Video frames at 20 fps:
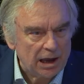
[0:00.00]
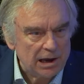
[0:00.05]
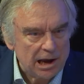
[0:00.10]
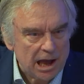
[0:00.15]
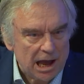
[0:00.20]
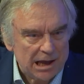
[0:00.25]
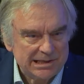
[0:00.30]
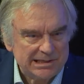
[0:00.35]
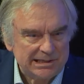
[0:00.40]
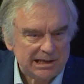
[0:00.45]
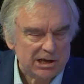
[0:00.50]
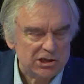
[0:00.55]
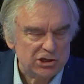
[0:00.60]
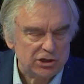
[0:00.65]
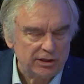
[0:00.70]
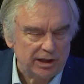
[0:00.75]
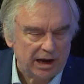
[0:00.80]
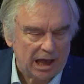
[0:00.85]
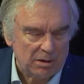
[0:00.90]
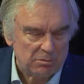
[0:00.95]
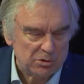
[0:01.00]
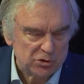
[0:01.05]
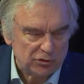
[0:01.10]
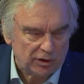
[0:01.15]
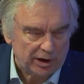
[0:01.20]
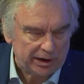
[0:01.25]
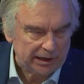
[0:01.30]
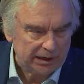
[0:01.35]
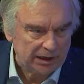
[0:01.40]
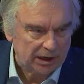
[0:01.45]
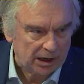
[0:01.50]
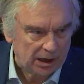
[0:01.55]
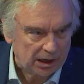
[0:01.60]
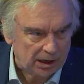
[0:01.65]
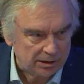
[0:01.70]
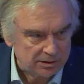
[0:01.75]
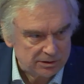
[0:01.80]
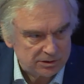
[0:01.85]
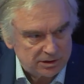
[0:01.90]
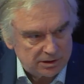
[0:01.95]
last session that I was running
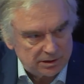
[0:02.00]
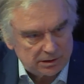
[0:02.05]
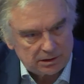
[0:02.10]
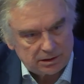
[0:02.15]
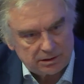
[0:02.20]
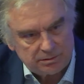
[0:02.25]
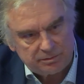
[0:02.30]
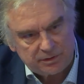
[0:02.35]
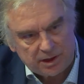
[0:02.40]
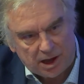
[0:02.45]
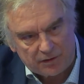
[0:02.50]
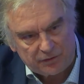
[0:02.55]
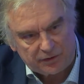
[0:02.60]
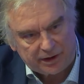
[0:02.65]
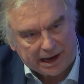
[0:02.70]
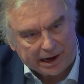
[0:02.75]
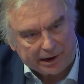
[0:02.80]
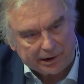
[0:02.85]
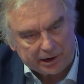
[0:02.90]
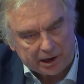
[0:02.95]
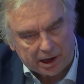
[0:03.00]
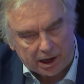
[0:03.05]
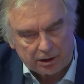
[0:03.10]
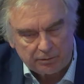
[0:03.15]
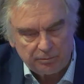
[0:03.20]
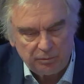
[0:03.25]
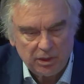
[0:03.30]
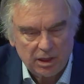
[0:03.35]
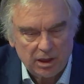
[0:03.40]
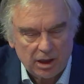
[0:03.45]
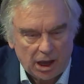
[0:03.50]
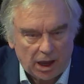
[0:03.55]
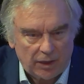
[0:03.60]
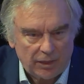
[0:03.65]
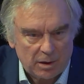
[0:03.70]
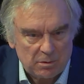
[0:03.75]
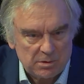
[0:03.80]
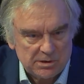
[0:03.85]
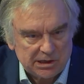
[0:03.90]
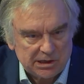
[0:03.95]
half an hour ago, there was